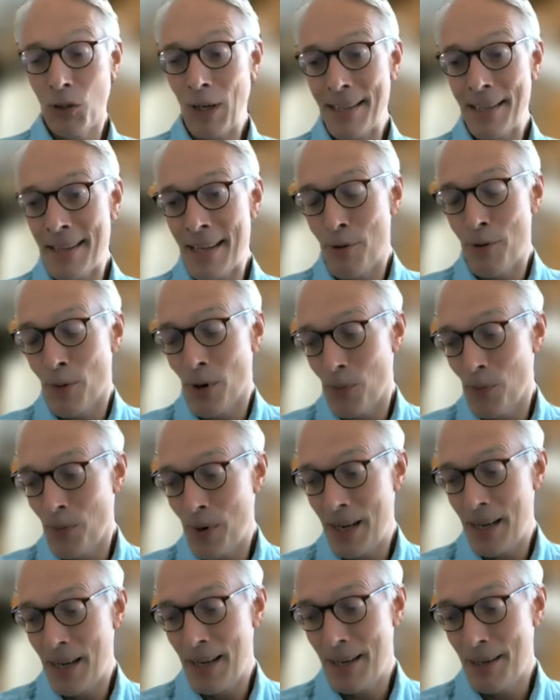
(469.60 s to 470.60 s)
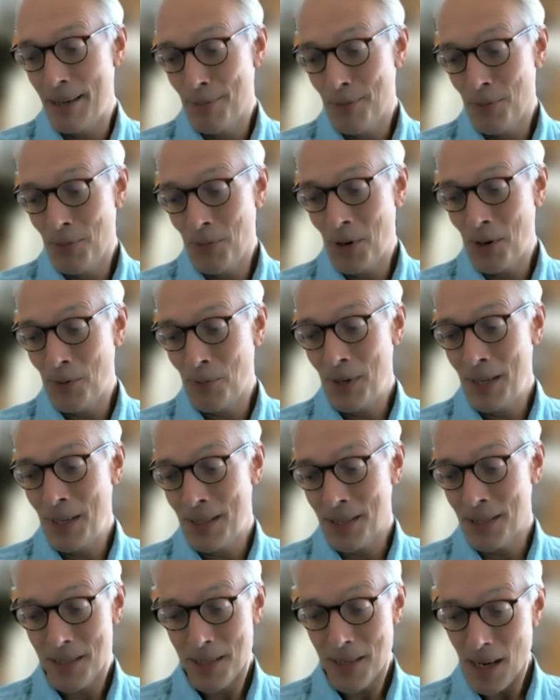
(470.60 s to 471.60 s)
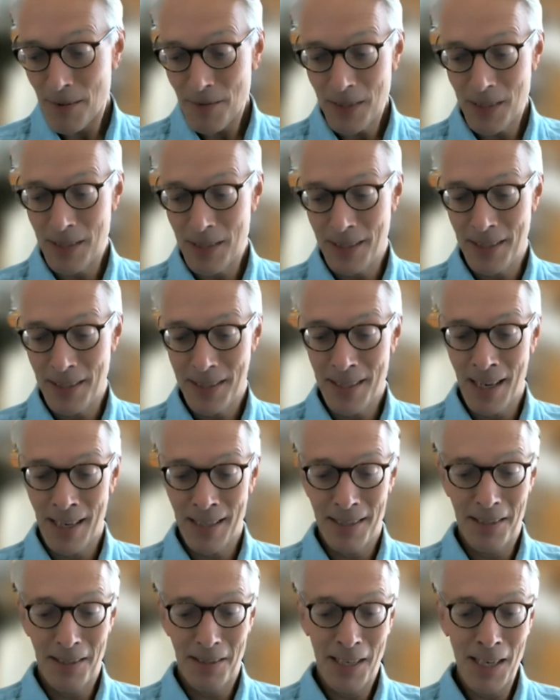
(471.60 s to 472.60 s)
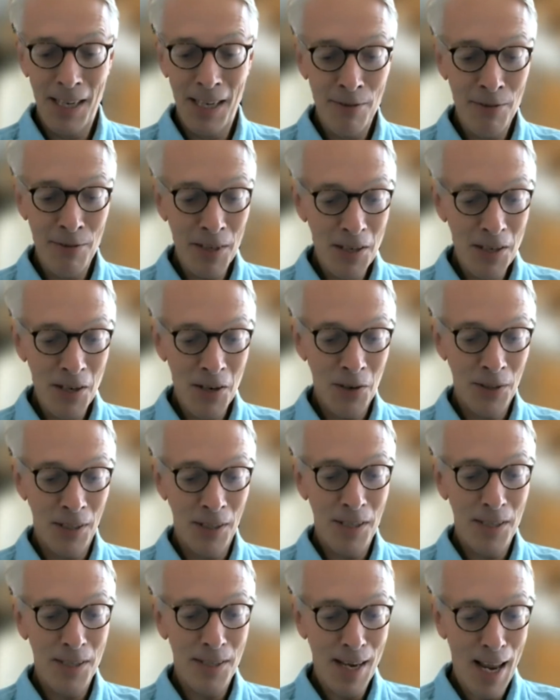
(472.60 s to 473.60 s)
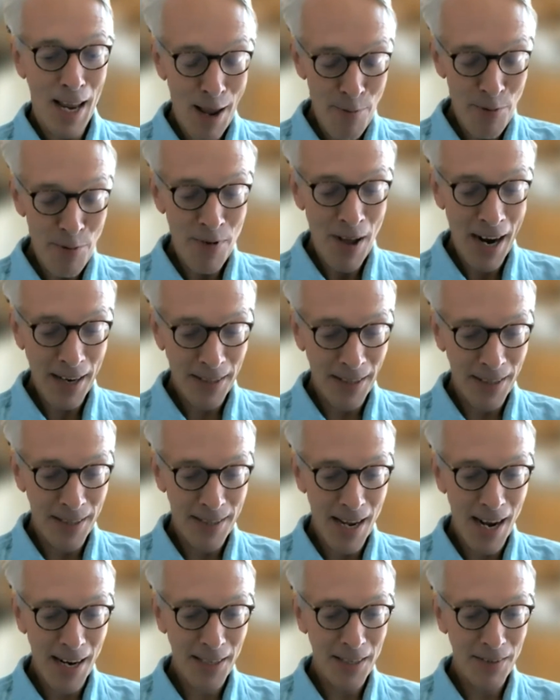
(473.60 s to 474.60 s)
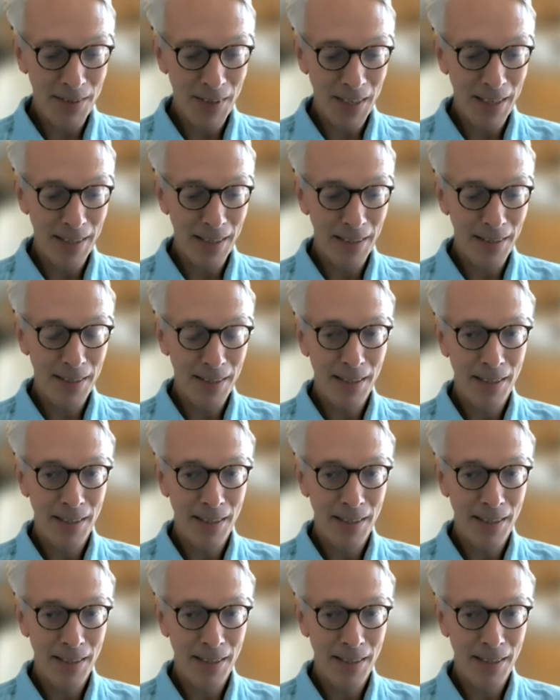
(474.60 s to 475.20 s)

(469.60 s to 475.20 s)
I think what we discovered is that even though the same factor is activated